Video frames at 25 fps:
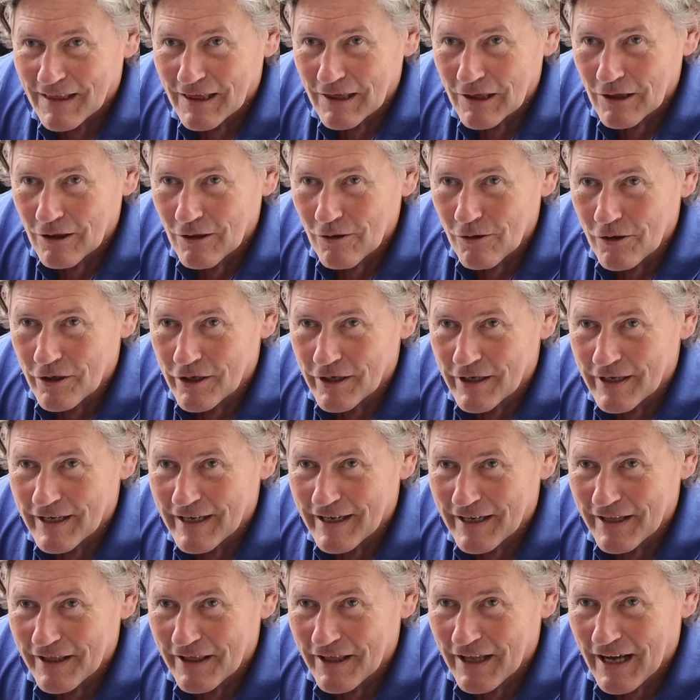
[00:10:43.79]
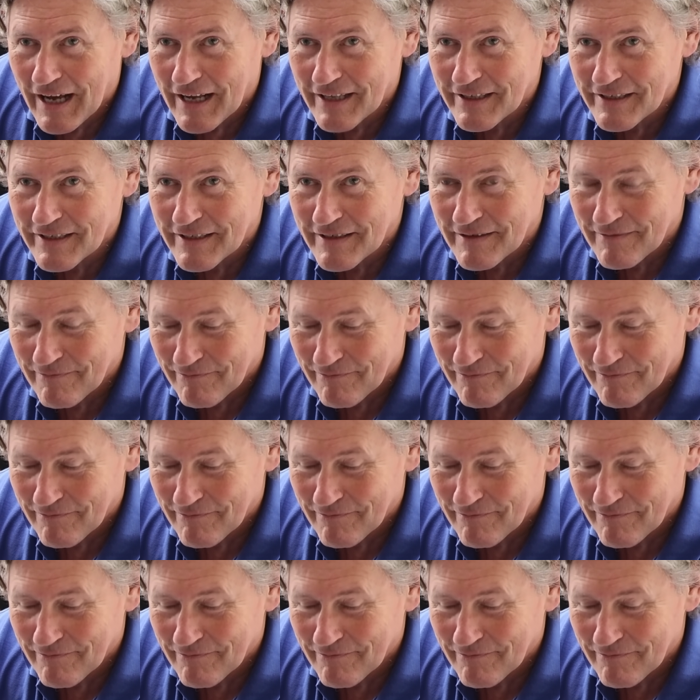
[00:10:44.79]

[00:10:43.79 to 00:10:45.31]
Look at that.